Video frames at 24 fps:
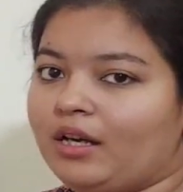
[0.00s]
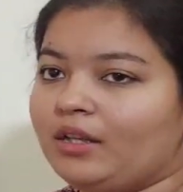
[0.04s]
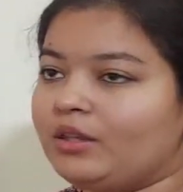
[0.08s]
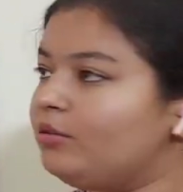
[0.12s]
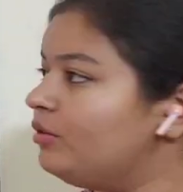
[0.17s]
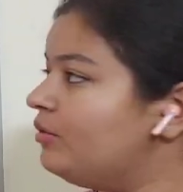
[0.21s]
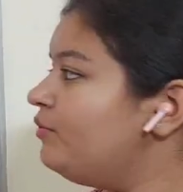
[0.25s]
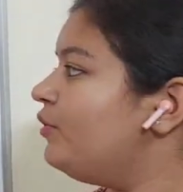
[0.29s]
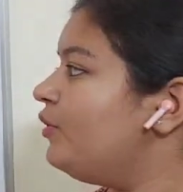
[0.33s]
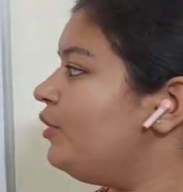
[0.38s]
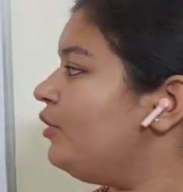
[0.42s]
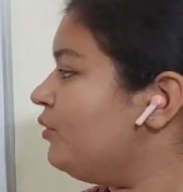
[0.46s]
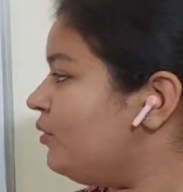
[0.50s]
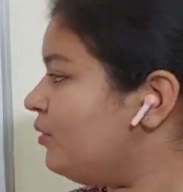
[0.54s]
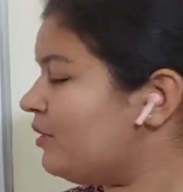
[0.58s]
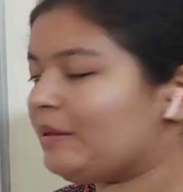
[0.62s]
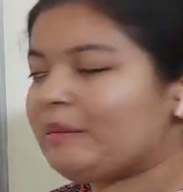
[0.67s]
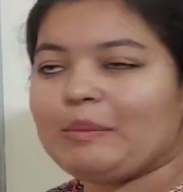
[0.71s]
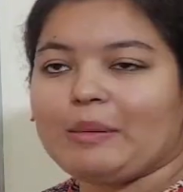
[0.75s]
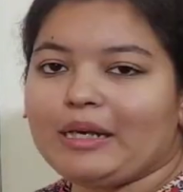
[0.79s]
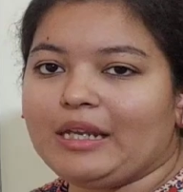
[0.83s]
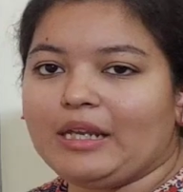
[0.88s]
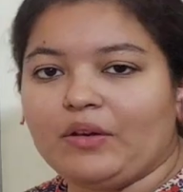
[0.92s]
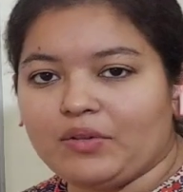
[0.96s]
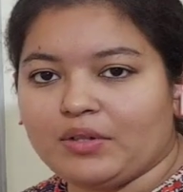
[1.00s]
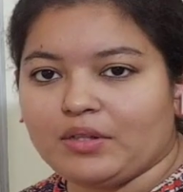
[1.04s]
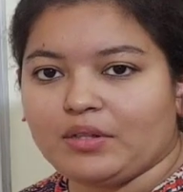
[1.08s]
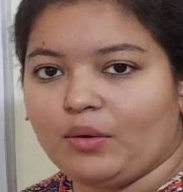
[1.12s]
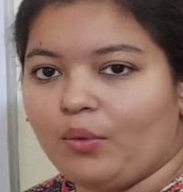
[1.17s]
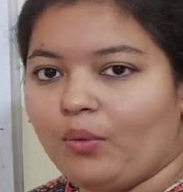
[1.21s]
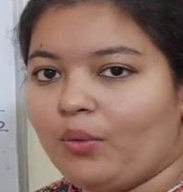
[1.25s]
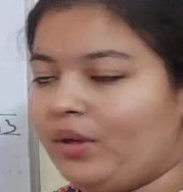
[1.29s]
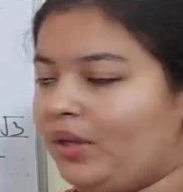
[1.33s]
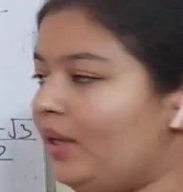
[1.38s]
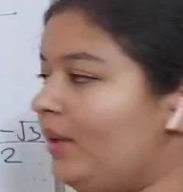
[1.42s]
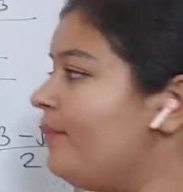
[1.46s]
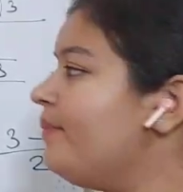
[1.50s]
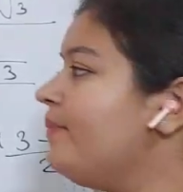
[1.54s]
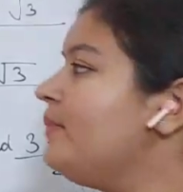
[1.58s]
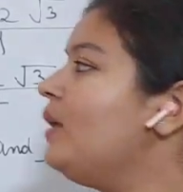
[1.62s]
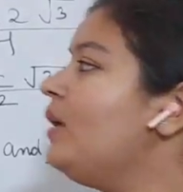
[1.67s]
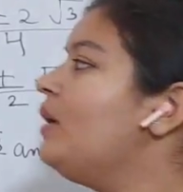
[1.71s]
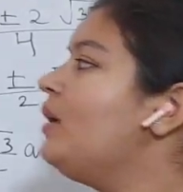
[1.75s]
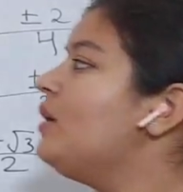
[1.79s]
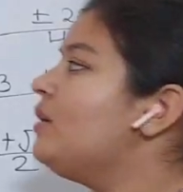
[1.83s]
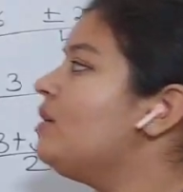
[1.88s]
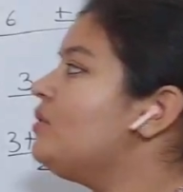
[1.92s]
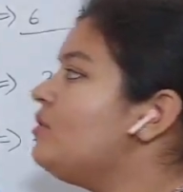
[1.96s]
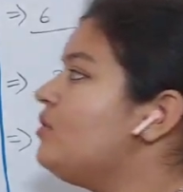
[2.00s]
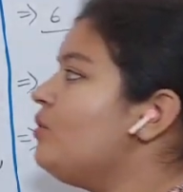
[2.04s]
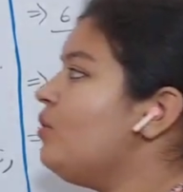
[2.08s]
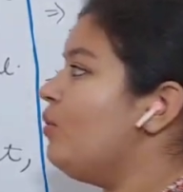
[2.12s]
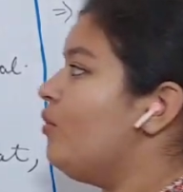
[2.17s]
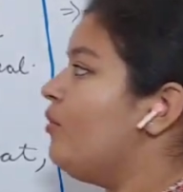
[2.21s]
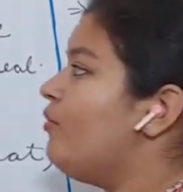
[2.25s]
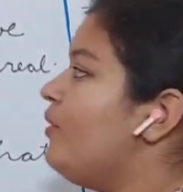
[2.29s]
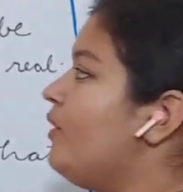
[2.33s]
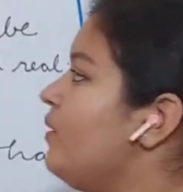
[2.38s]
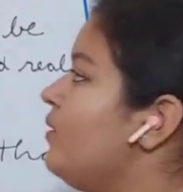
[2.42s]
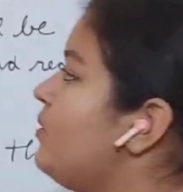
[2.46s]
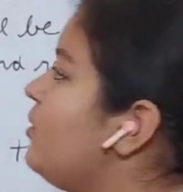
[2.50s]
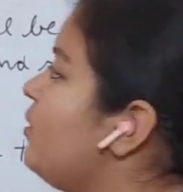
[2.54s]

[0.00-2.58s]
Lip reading: for your explanation. Okay. So first of